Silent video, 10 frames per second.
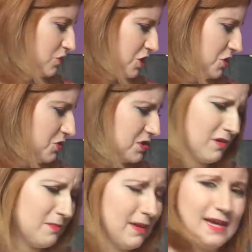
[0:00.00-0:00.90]
dude
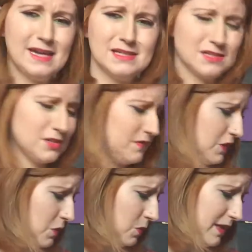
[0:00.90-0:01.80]
I made. I don't even
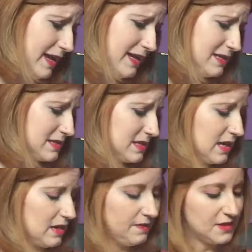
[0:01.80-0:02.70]
know what that is.
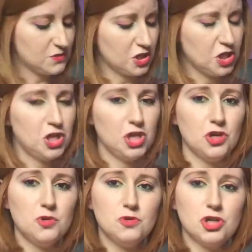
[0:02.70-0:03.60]
This was a
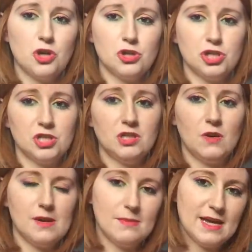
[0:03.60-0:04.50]
huge cushion that
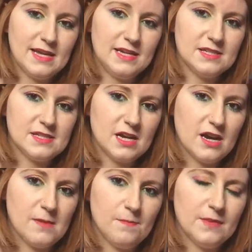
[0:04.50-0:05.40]
I made
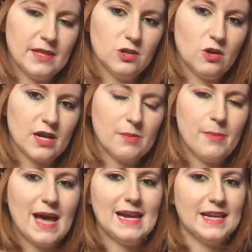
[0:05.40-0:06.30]
that looked like a
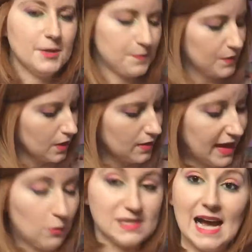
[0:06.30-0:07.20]
pallet.
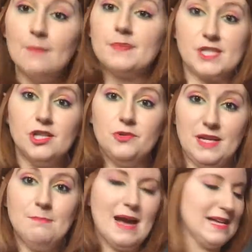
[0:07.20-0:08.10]
It was
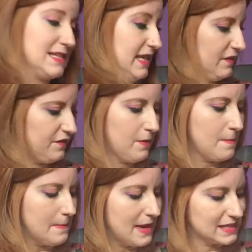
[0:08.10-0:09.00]
absolutely massive. A
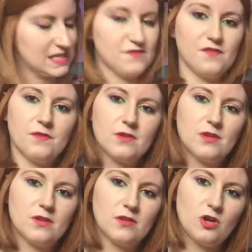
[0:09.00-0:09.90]
massive
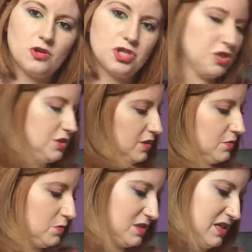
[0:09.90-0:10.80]
cushion that
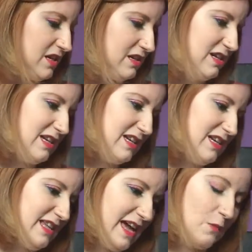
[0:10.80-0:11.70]
was
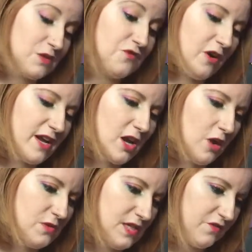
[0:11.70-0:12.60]
yeah, it was very
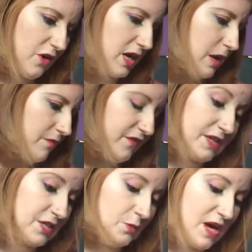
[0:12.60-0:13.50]
cozy, very comfy. I
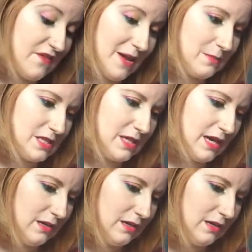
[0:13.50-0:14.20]
don't know whatever happened to